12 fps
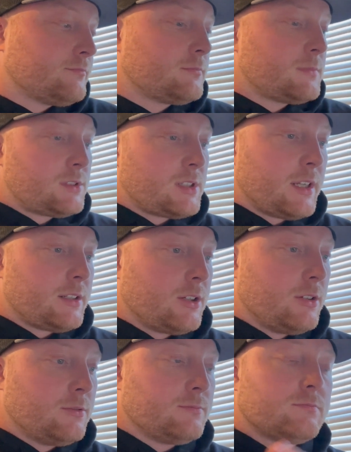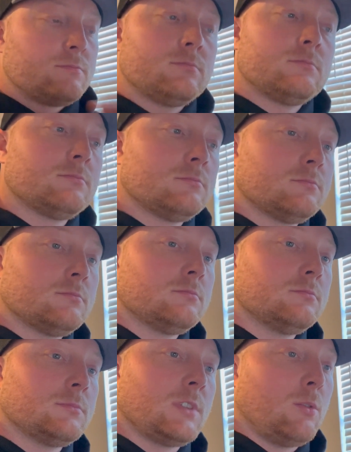side note,
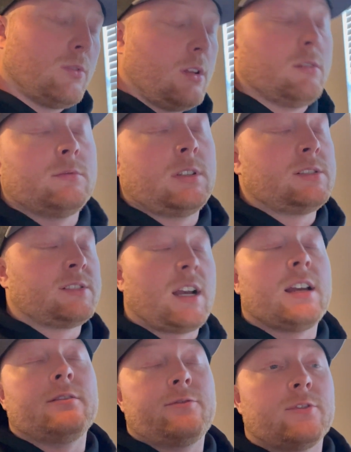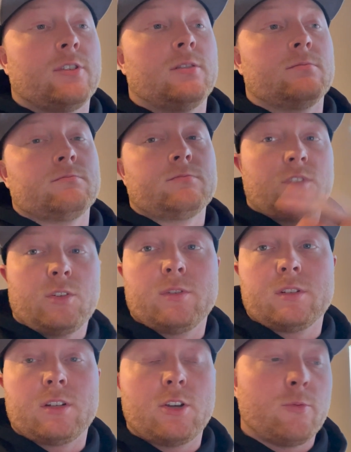aside from
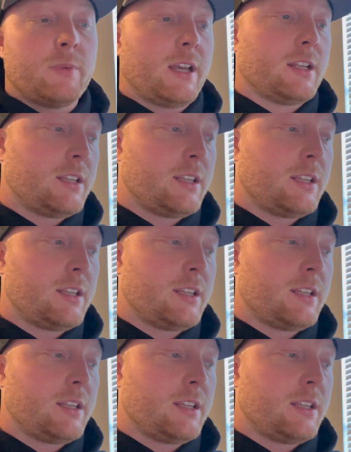doing the Nomad,